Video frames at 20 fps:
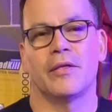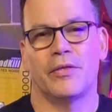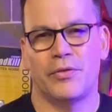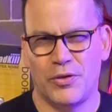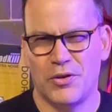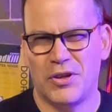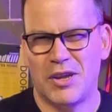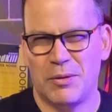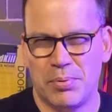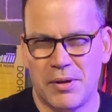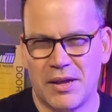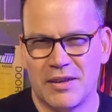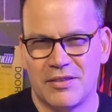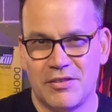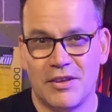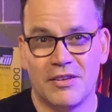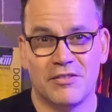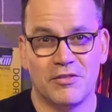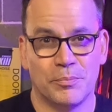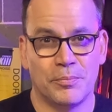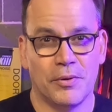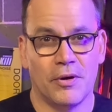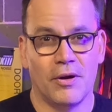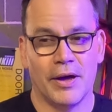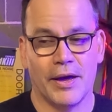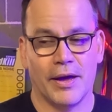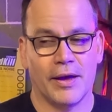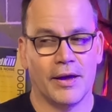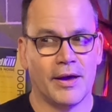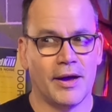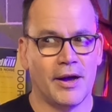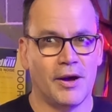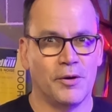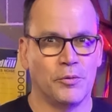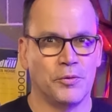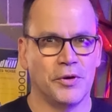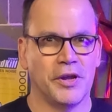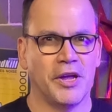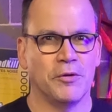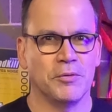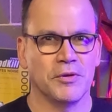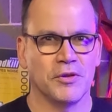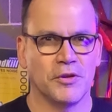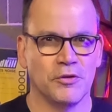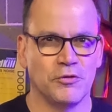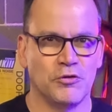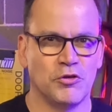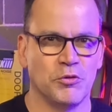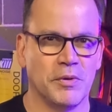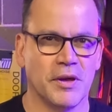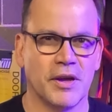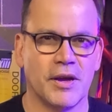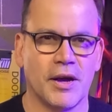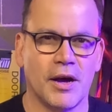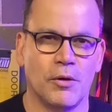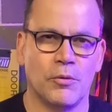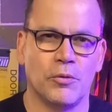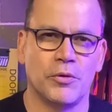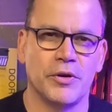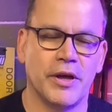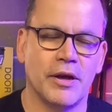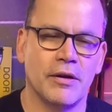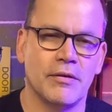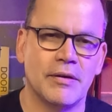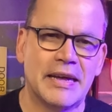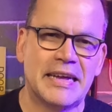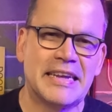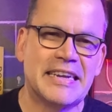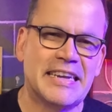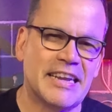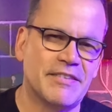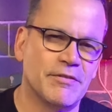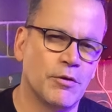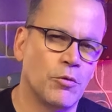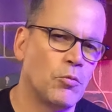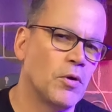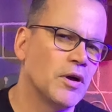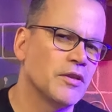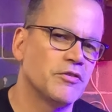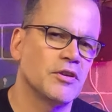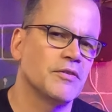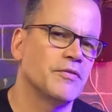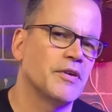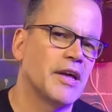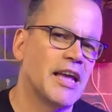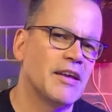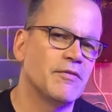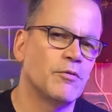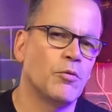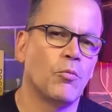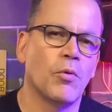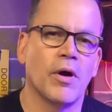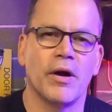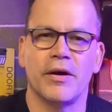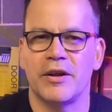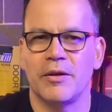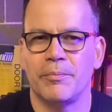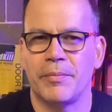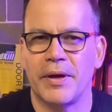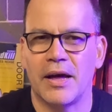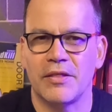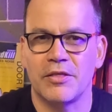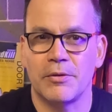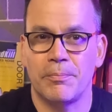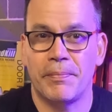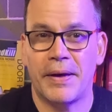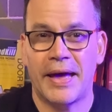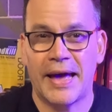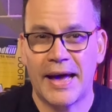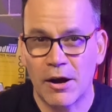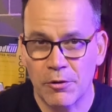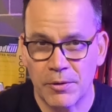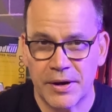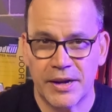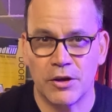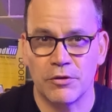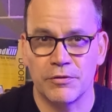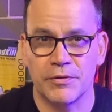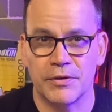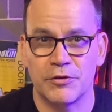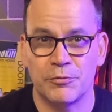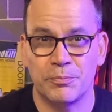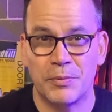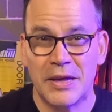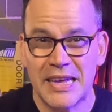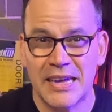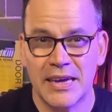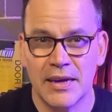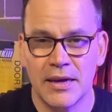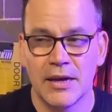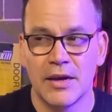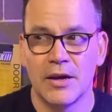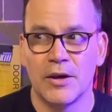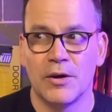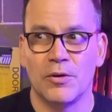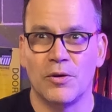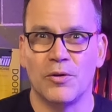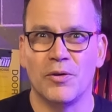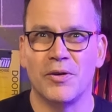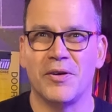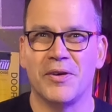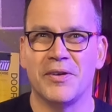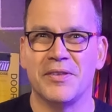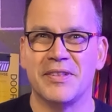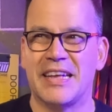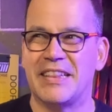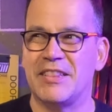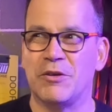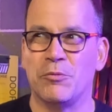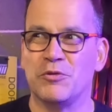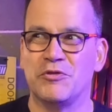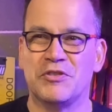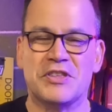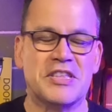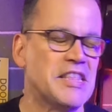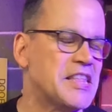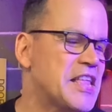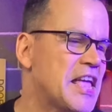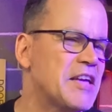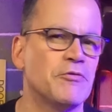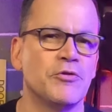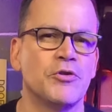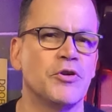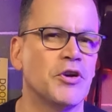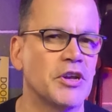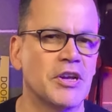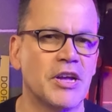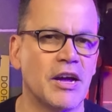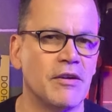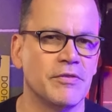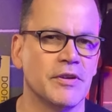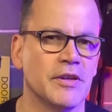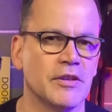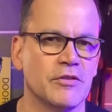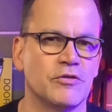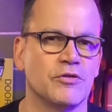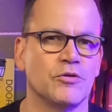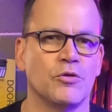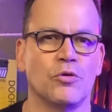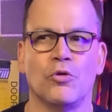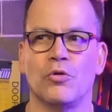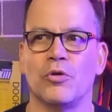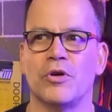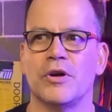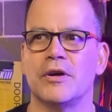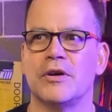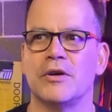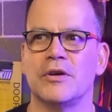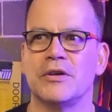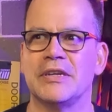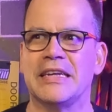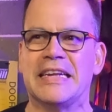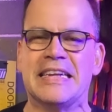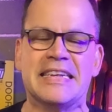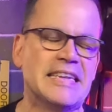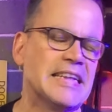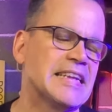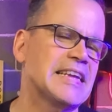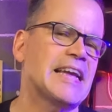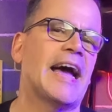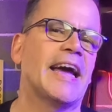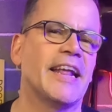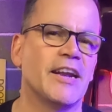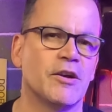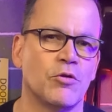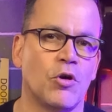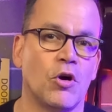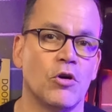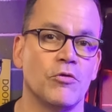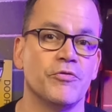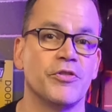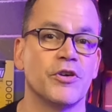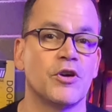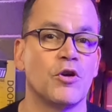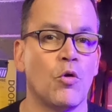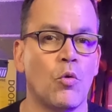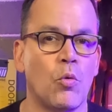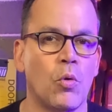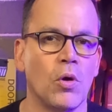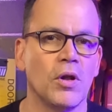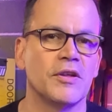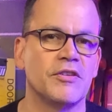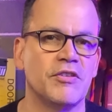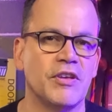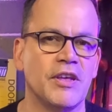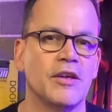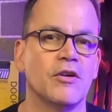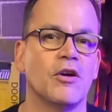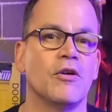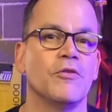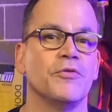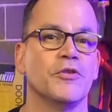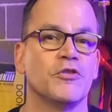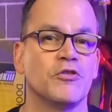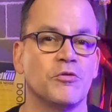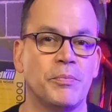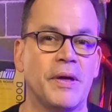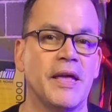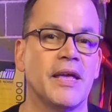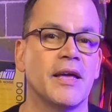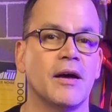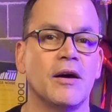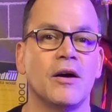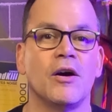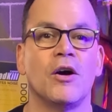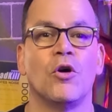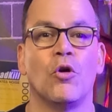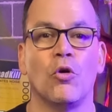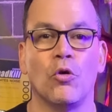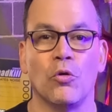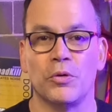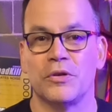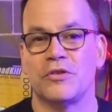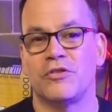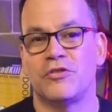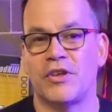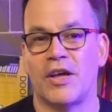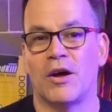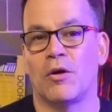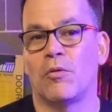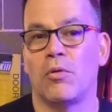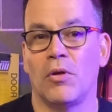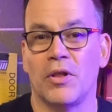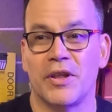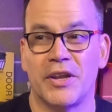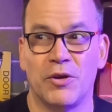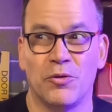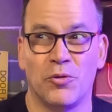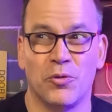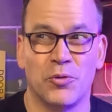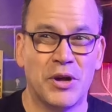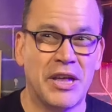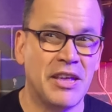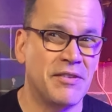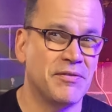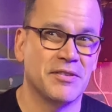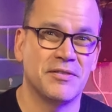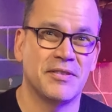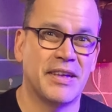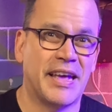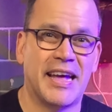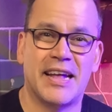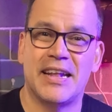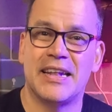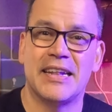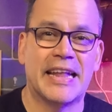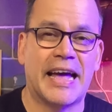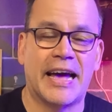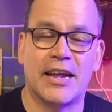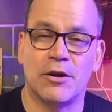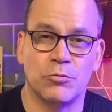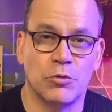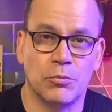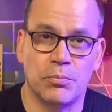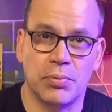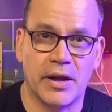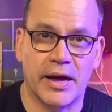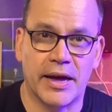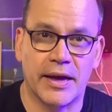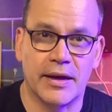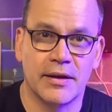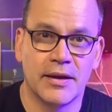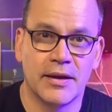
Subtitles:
30 plus years of buying car audio and consuming car audio, never once have I ever worried about the power rating of a speaker, and it was never a governance or an indicator of the quality of the speaker or its sound quality or even how loud it will play.